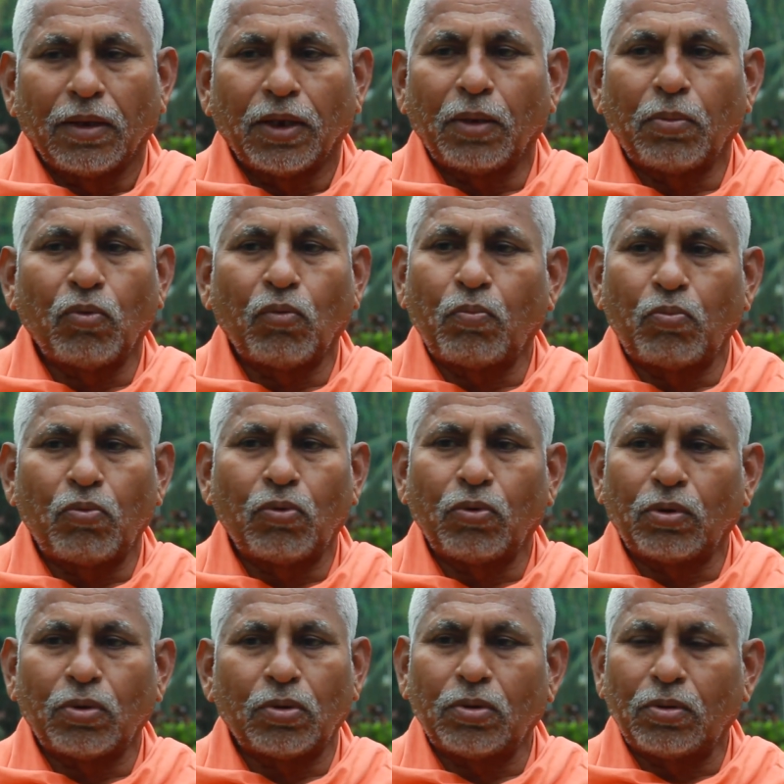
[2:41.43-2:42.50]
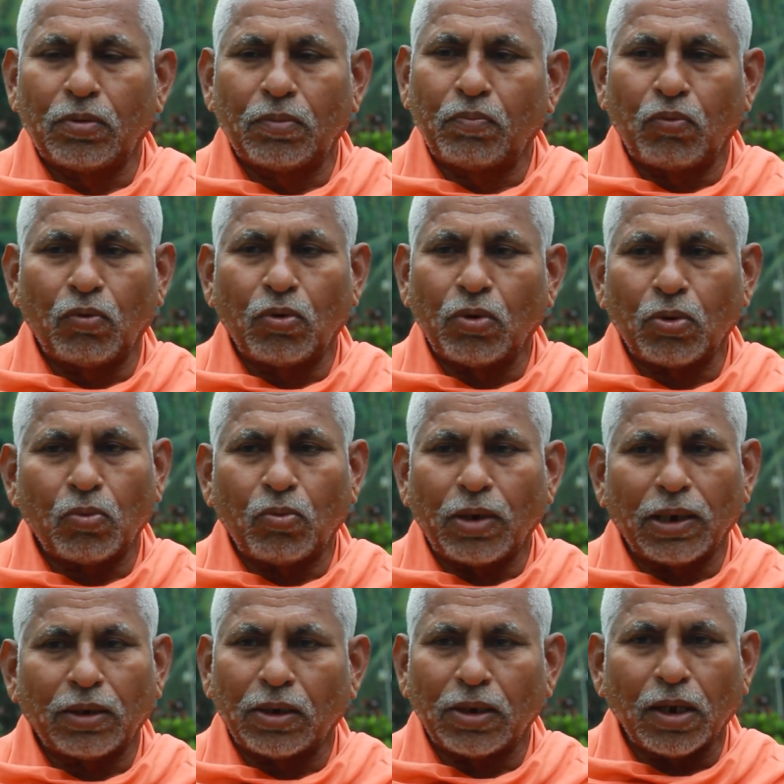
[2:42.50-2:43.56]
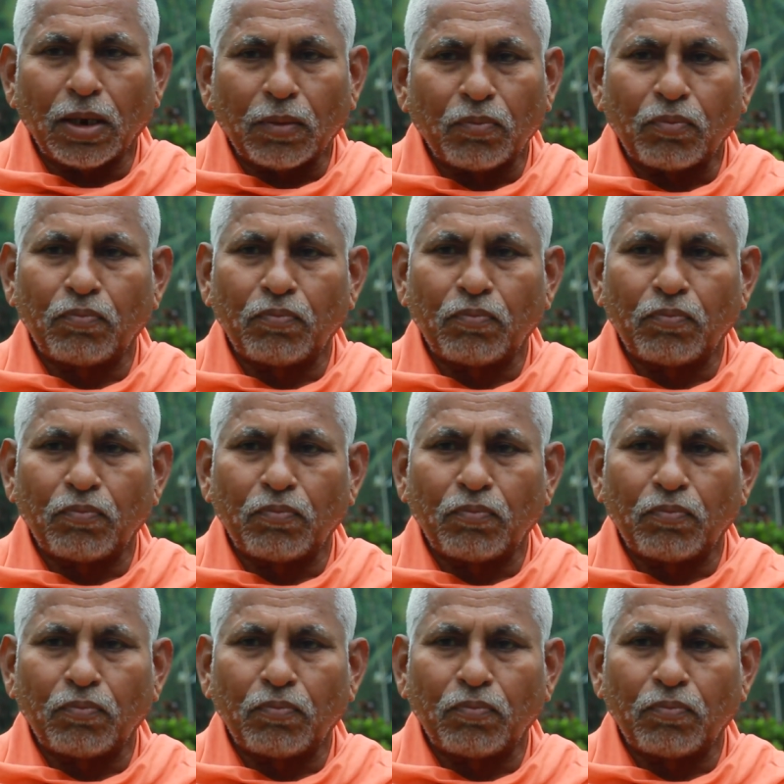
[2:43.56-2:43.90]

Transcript: if you pour water,